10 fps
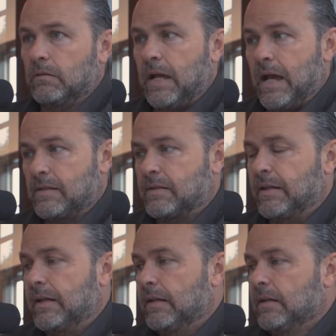
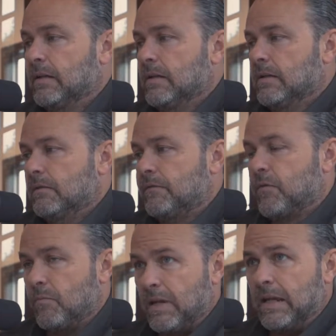asset
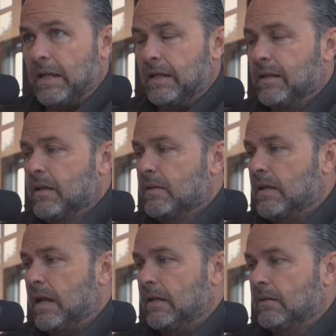for me
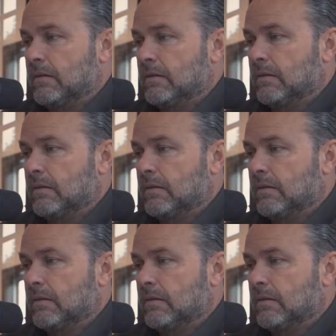that